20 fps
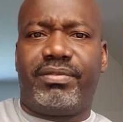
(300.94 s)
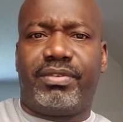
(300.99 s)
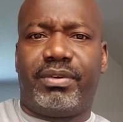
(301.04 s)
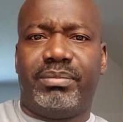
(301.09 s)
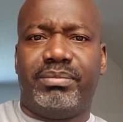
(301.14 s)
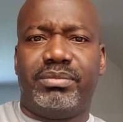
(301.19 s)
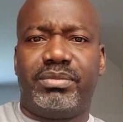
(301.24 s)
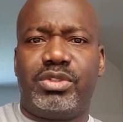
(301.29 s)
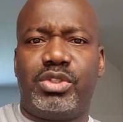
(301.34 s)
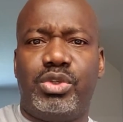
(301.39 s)

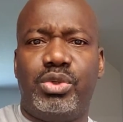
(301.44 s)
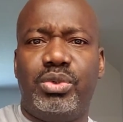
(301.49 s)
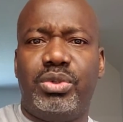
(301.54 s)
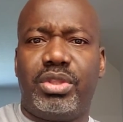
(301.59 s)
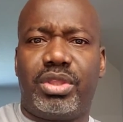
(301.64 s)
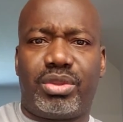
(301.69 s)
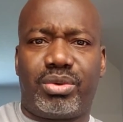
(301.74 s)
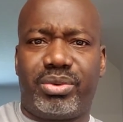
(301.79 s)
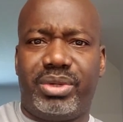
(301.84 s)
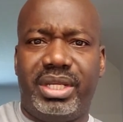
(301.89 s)
from 2 to
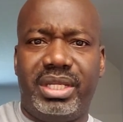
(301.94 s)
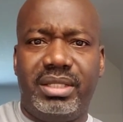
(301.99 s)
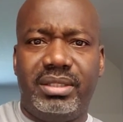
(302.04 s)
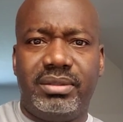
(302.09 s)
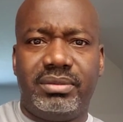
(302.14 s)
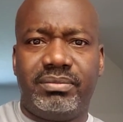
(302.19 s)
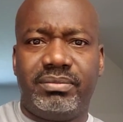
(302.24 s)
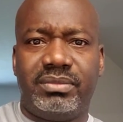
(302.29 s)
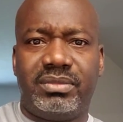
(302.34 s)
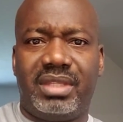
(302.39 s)
3,
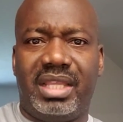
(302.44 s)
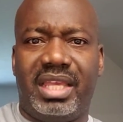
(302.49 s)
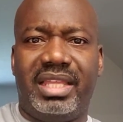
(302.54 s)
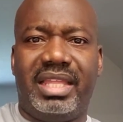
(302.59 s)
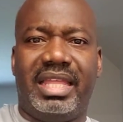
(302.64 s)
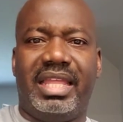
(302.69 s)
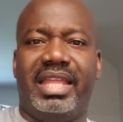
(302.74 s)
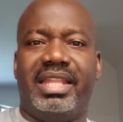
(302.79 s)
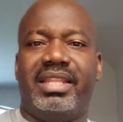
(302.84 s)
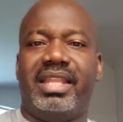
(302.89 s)

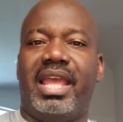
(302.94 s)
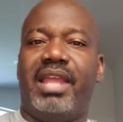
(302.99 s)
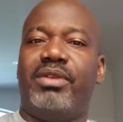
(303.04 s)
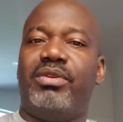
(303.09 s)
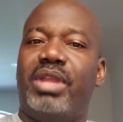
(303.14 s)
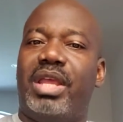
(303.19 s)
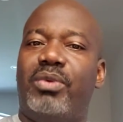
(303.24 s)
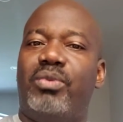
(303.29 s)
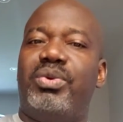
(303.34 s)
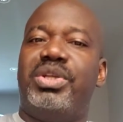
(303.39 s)

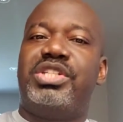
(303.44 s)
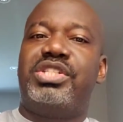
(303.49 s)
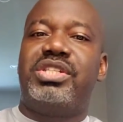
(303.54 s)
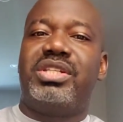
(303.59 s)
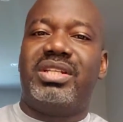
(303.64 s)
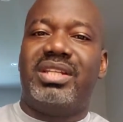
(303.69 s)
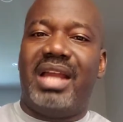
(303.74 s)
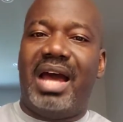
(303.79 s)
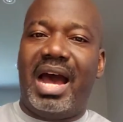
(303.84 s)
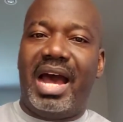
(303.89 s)
and we
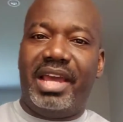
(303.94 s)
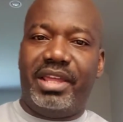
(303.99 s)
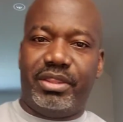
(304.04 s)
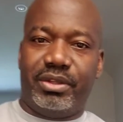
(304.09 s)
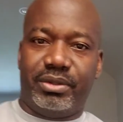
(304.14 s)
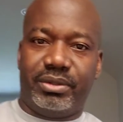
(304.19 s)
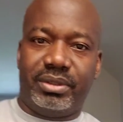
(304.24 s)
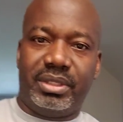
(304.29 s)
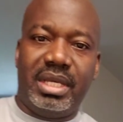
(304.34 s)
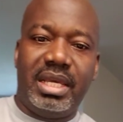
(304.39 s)
shouldn't
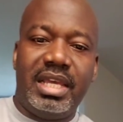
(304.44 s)
either.